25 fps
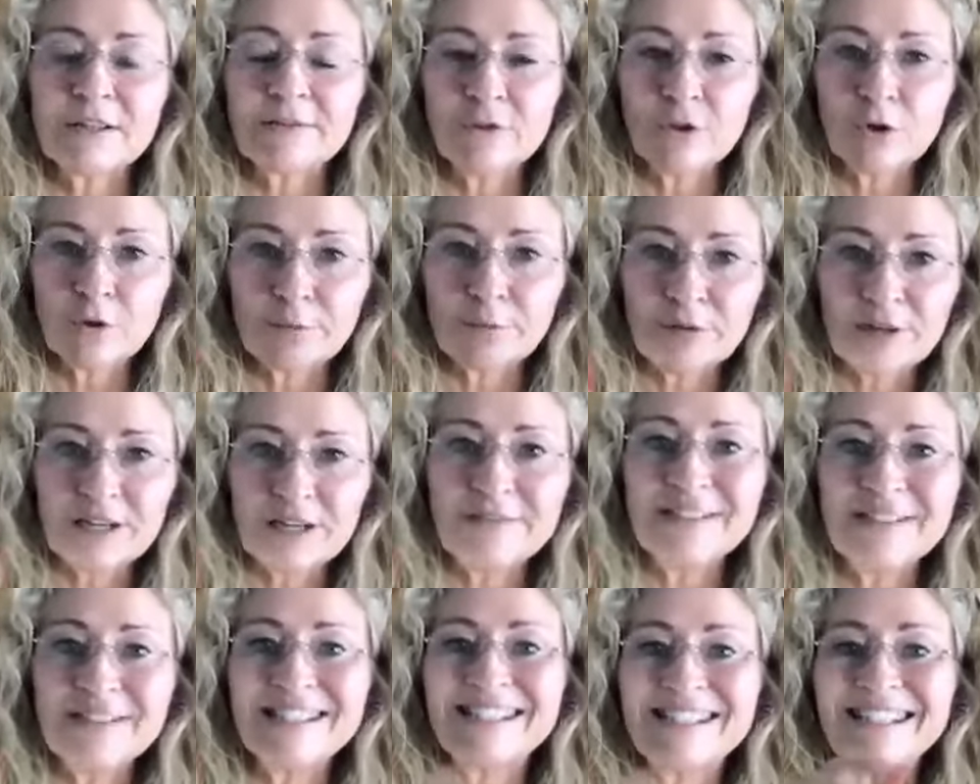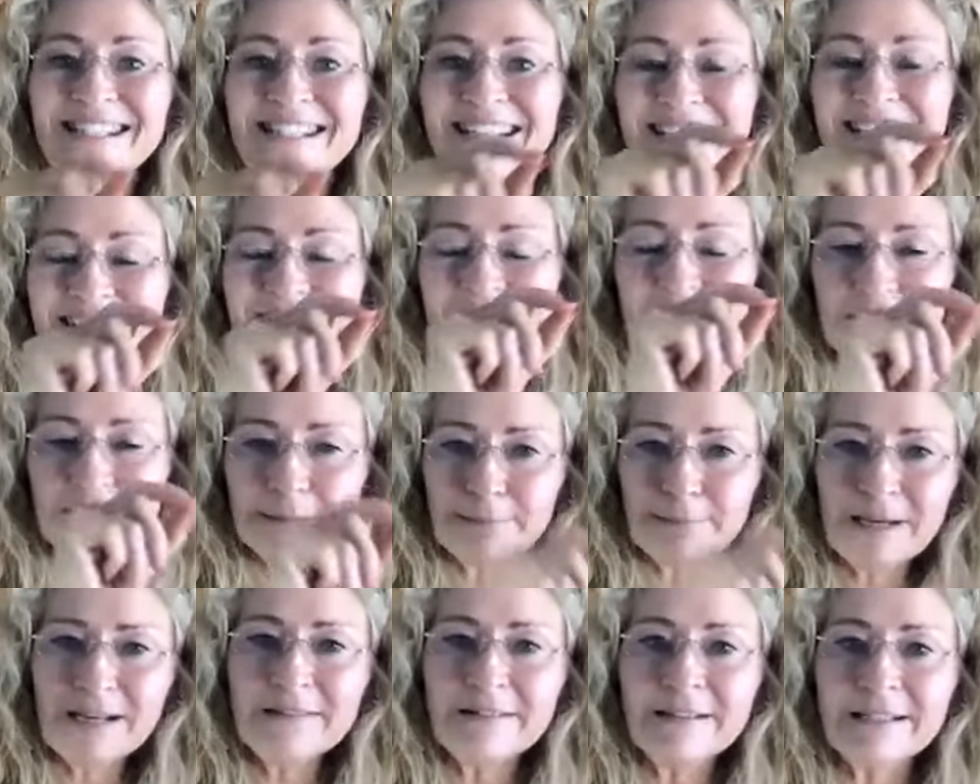of your previous
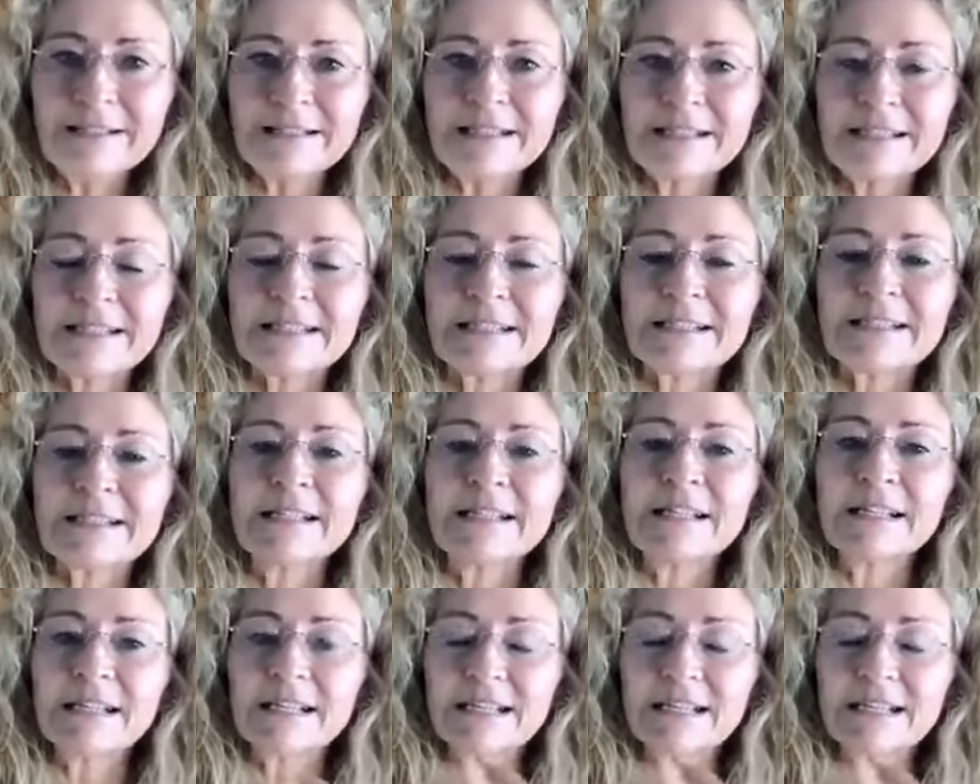experiences